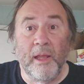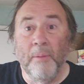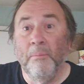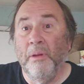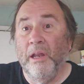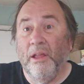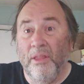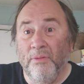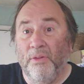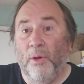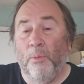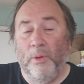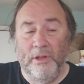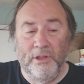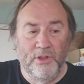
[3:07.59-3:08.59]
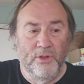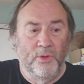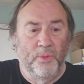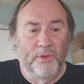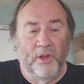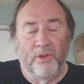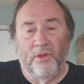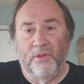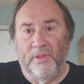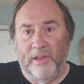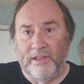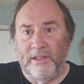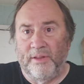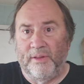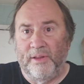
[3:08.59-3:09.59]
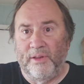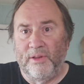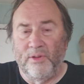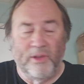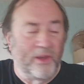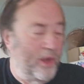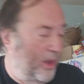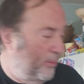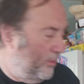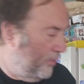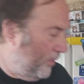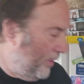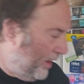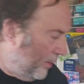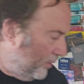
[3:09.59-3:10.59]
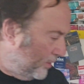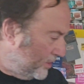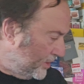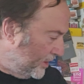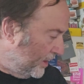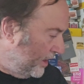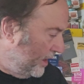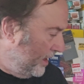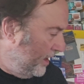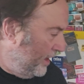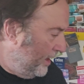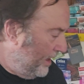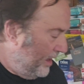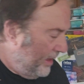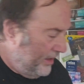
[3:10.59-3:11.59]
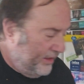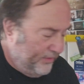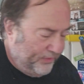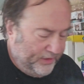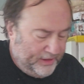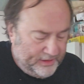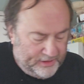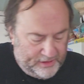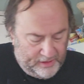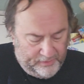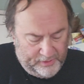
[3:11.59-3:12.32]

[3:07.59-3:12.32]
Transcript: But now they found ways to do it with other things. They use like almond flours and different kinds of stuff.